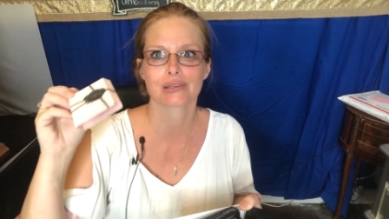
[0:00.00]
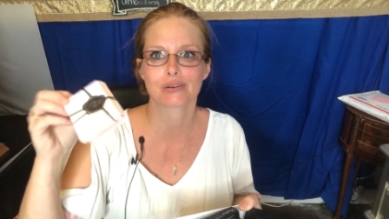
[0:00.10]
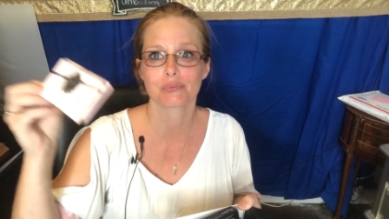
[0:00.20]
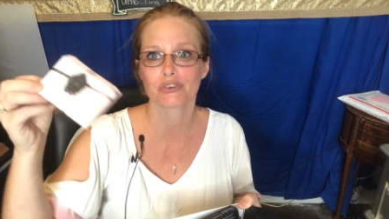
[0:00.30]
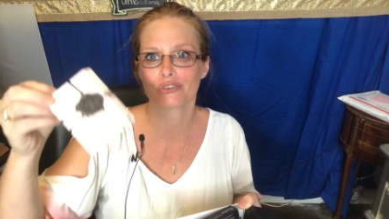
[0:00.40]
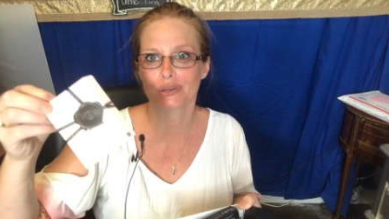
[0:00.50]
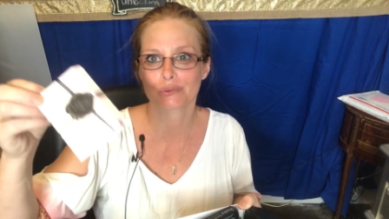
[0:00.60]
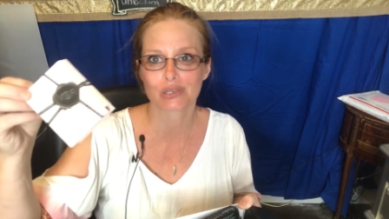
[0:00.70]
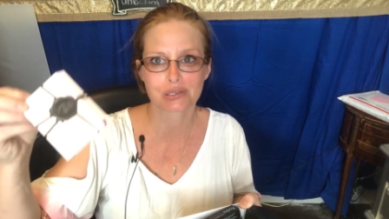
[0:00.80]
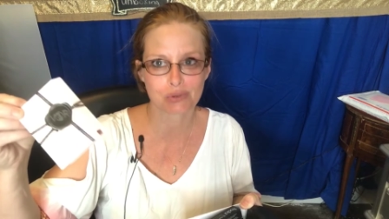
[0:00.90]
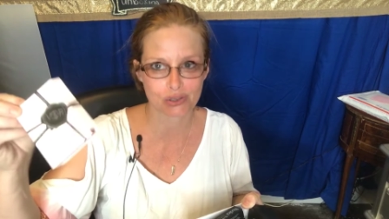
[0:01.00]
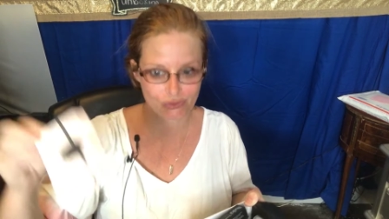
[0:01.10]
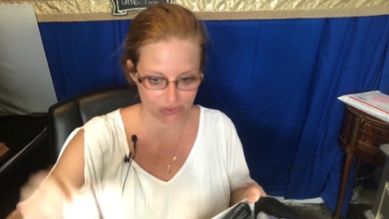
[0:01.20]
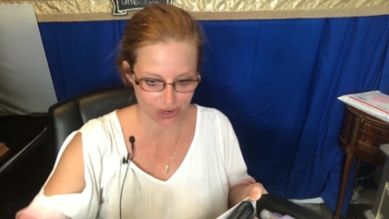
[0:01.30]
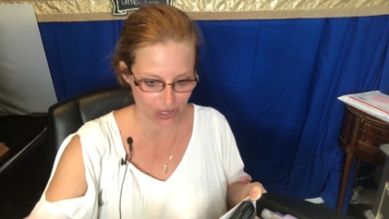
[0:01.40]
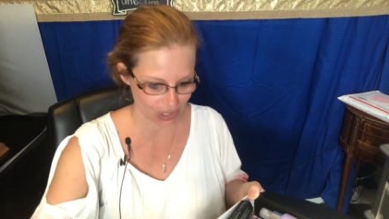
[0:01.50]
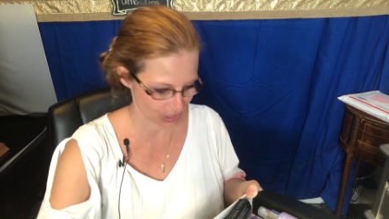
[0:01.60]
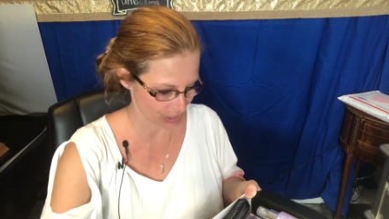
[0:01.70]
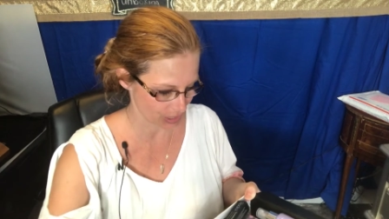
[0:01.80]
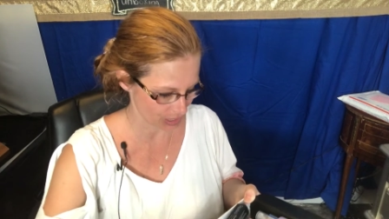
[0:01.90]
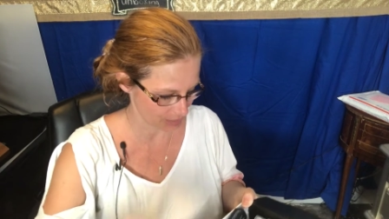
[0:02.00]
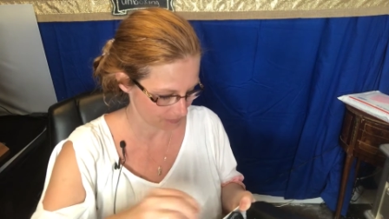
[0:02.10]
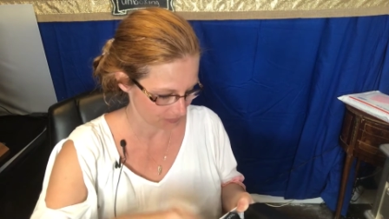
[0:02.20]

or perfume, which smells very good.